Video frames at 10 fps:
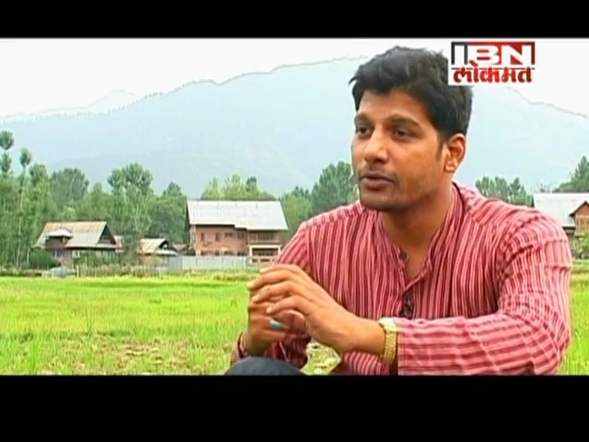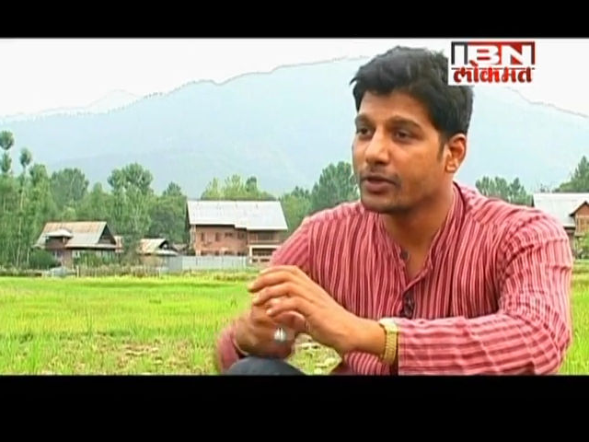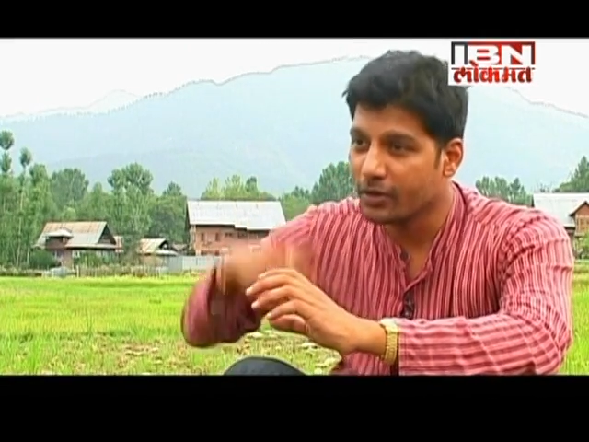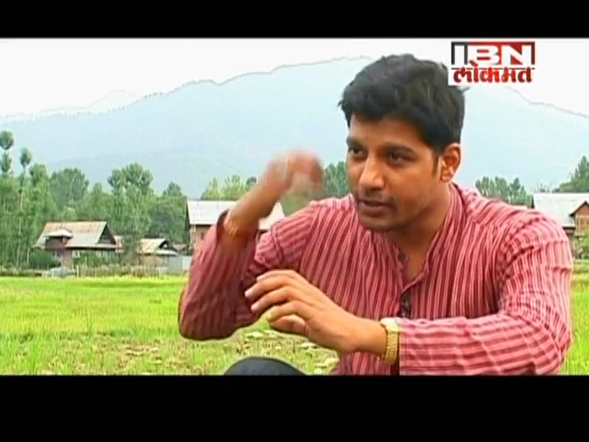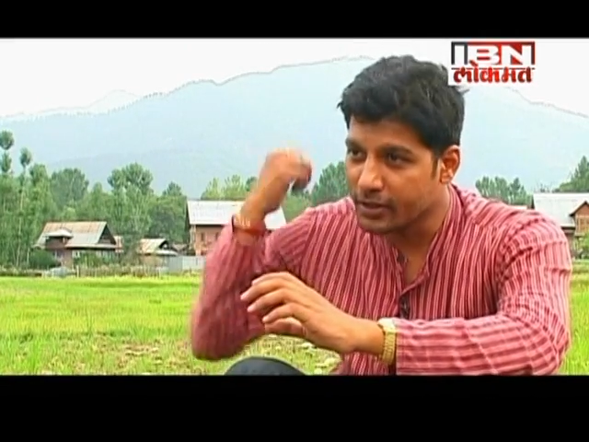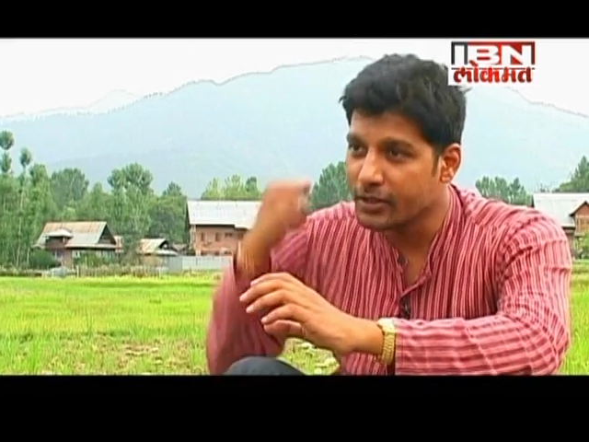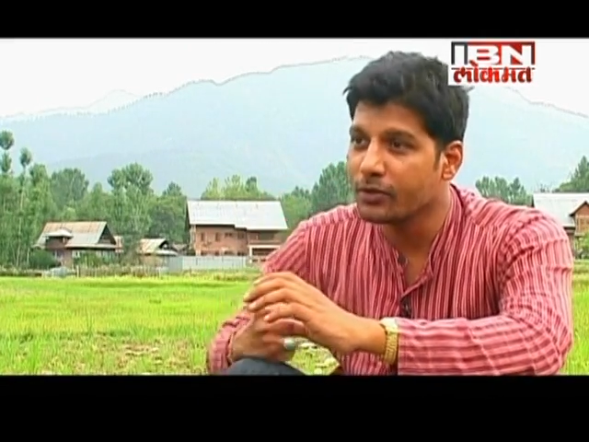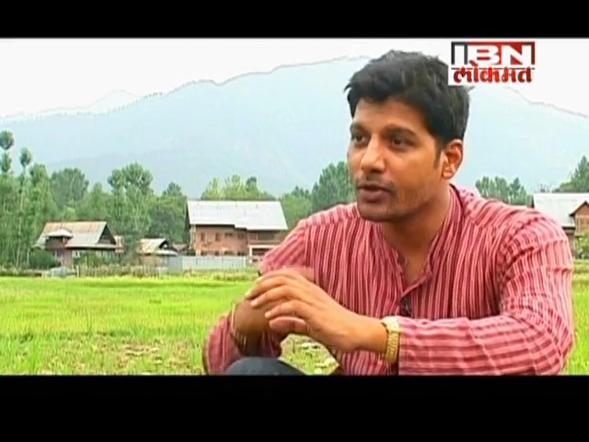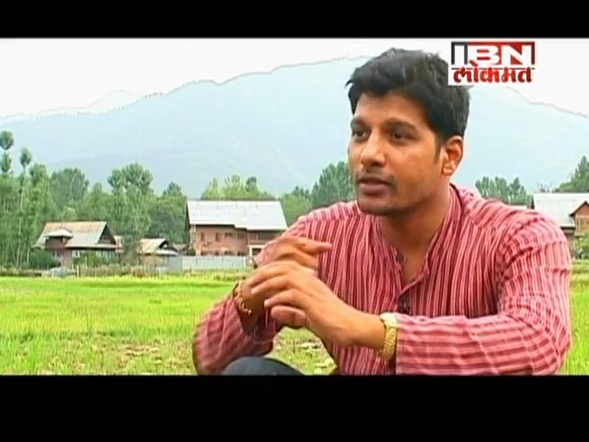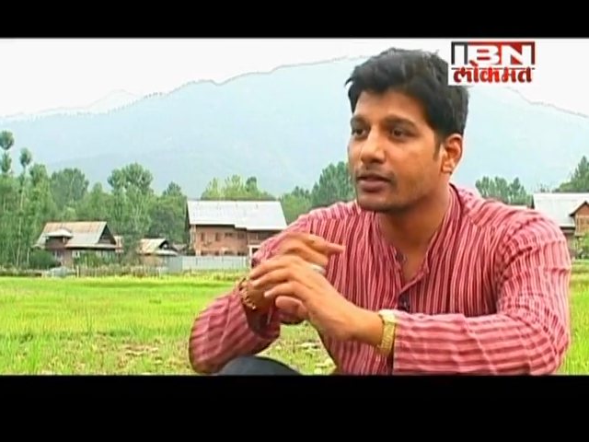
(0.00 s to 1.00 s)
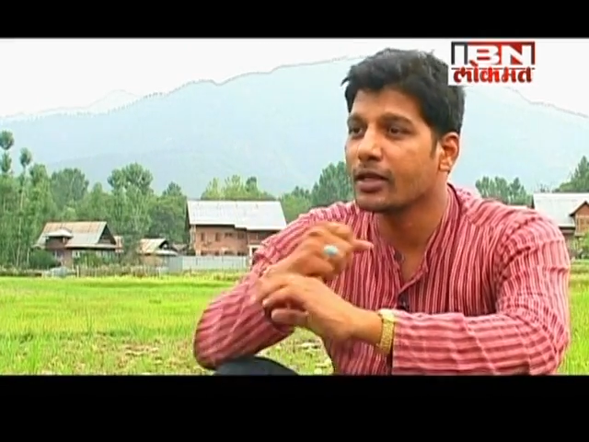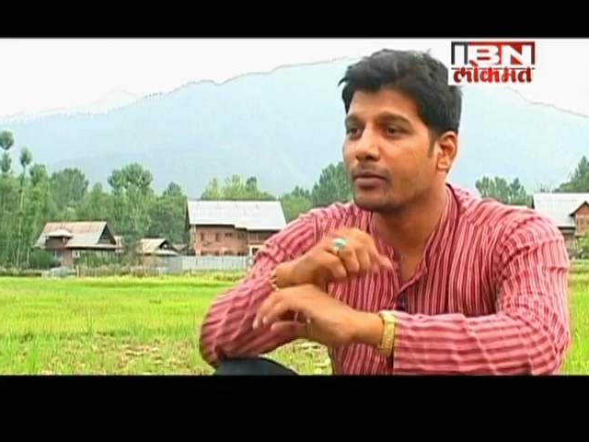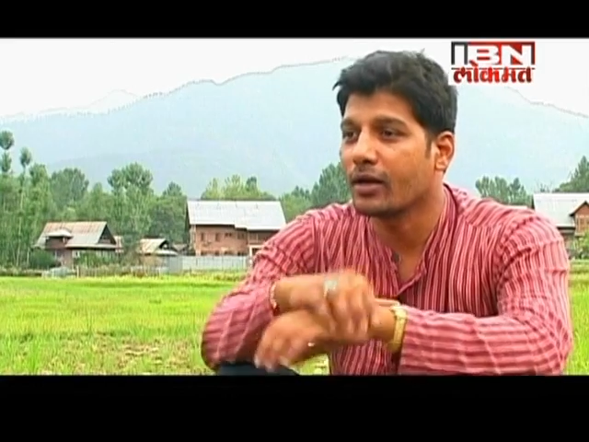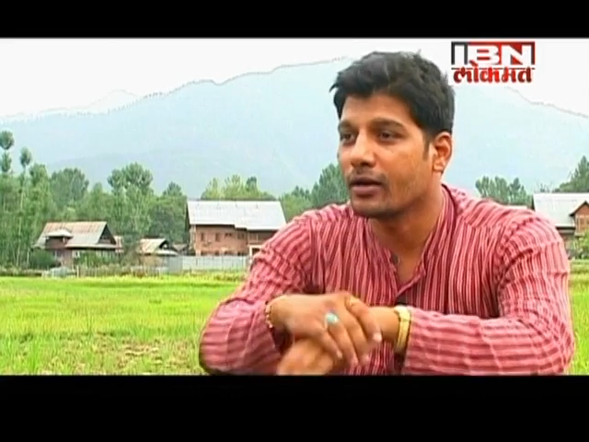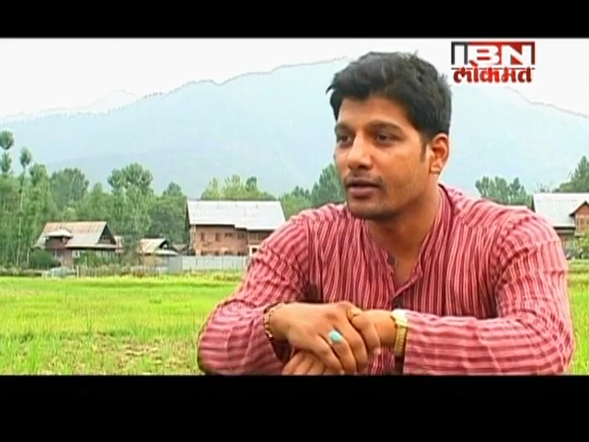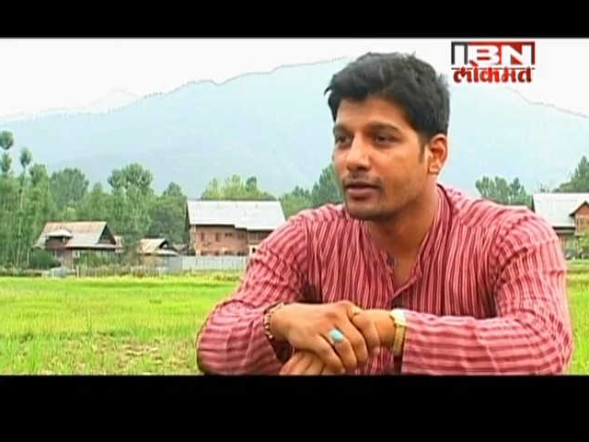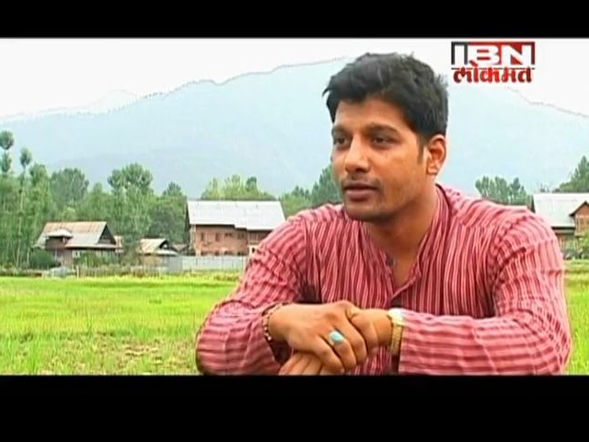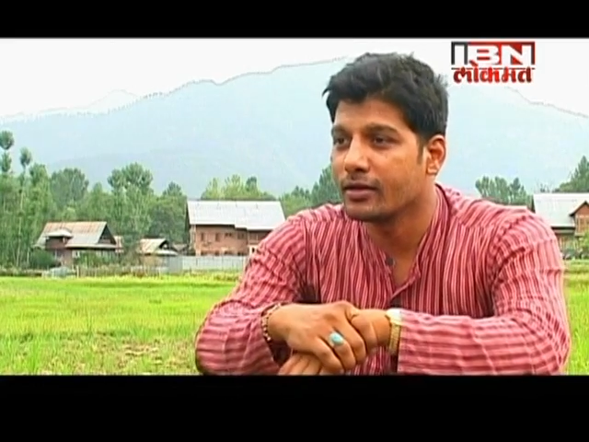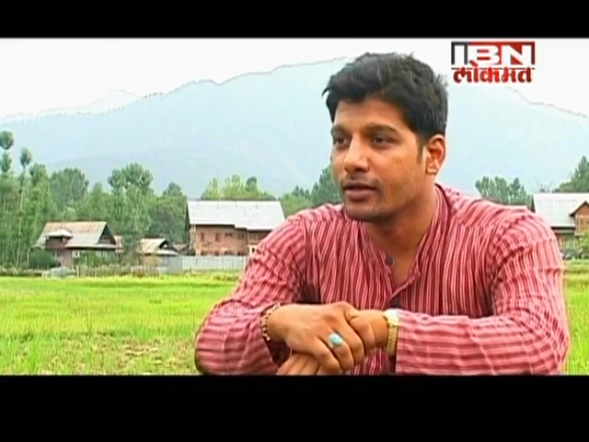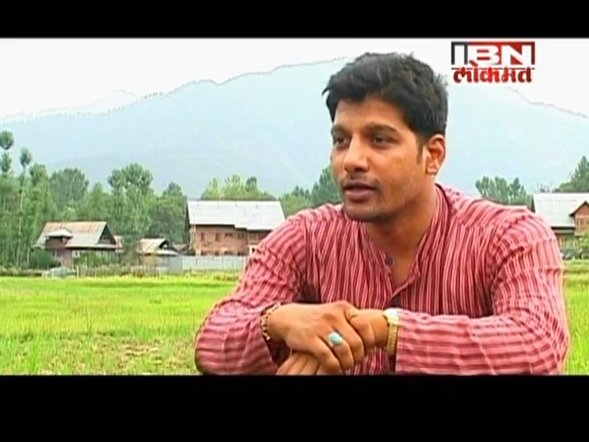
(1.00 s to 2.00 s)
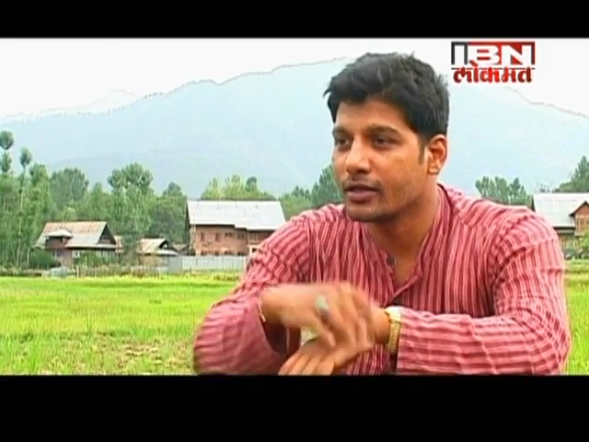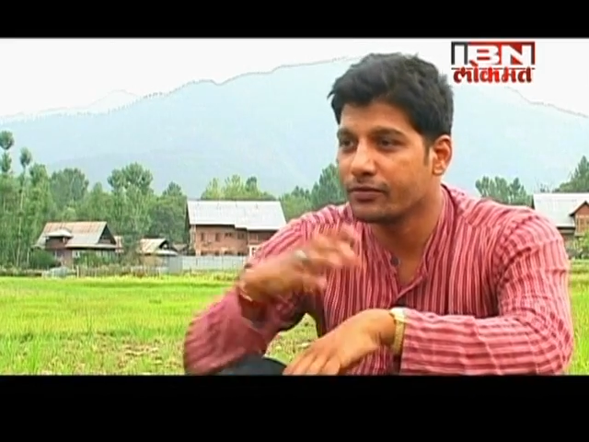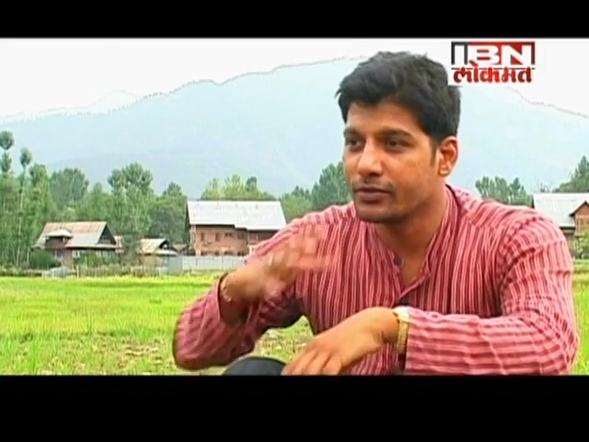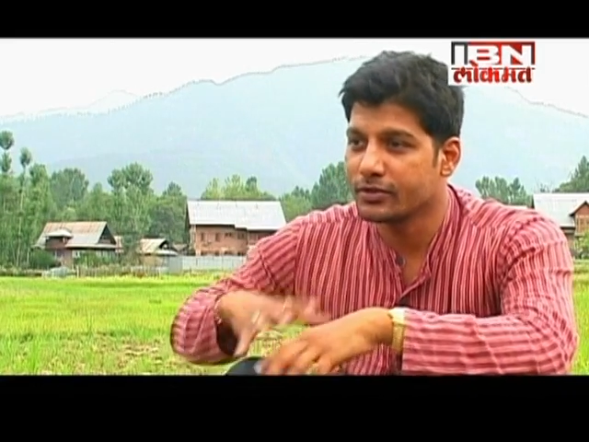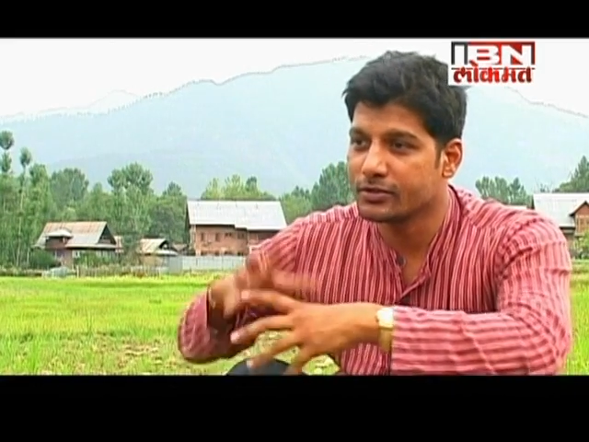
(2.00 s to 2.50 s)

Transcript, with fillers: It caused such a severe pain to me